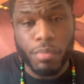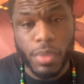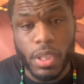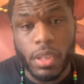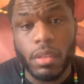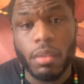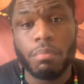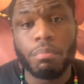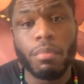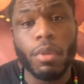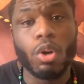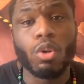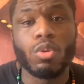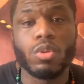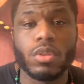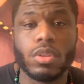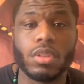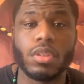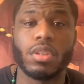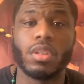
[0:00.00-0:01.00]
the
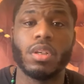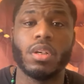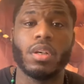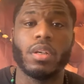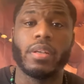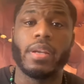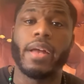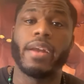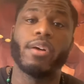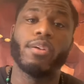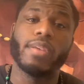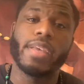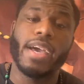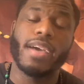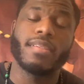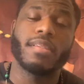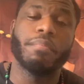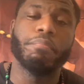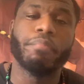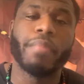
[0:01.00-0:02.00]
most, not only as
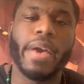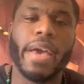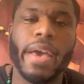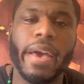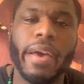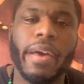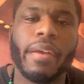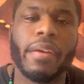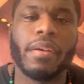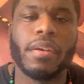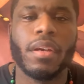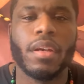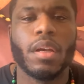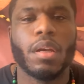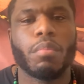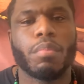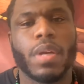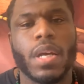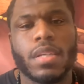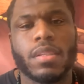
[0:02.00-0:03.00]
a man,
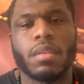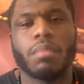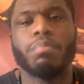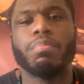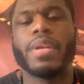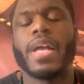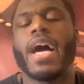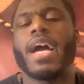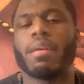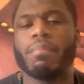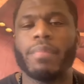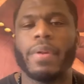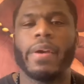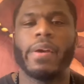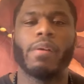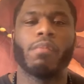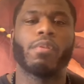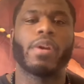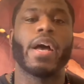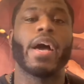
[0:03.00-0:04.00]
but as a black man,
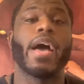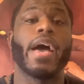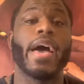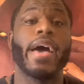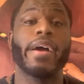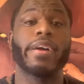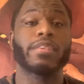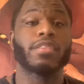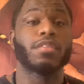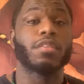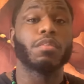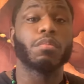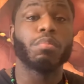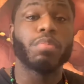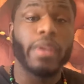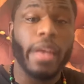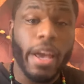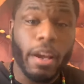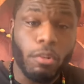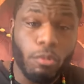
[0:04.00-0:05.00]
when I asked
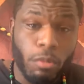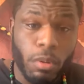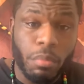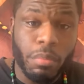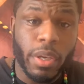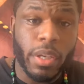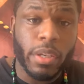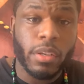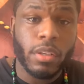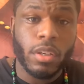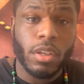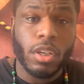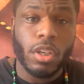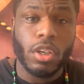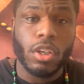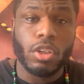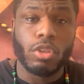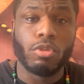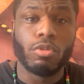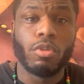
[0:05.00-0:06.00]
black women,
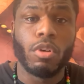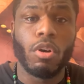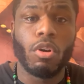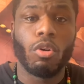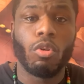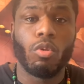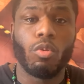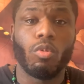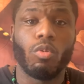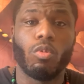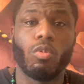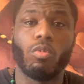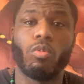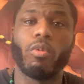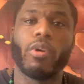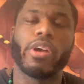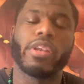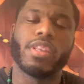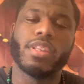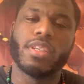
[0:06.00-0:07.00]
you know,
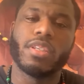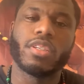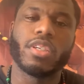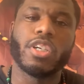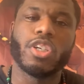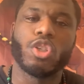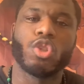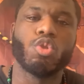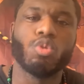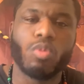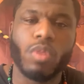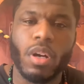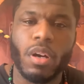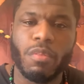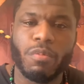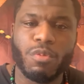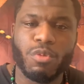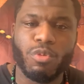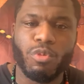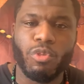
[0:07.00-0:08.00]
where this issue
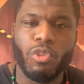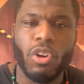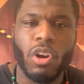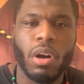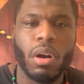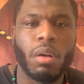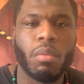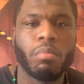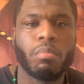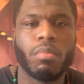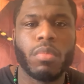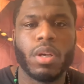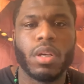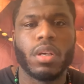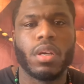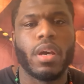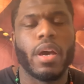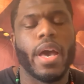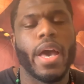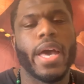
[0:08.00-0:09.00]
comes from
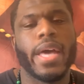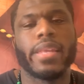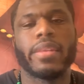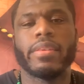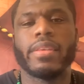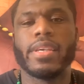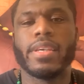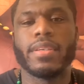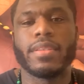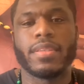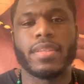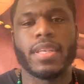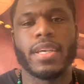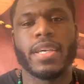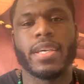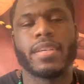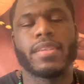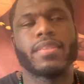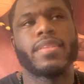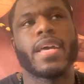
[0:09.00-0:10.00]
and these
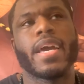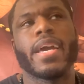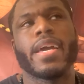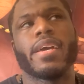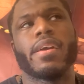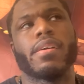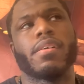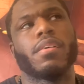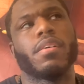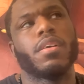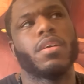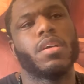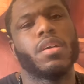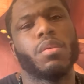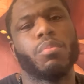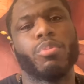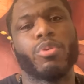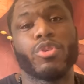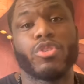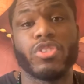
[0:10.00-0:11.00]
things, they
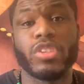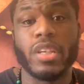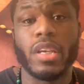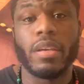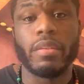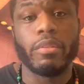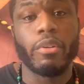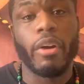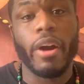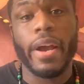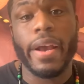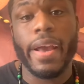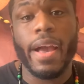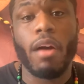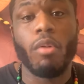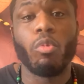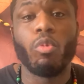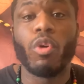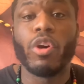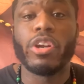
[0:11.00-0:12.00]
perceived, or I got
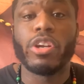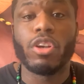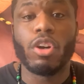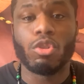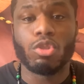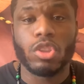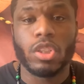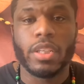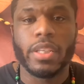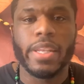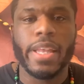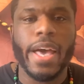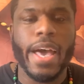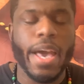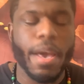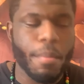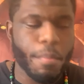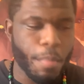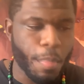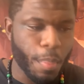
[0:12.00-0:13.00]
one notion that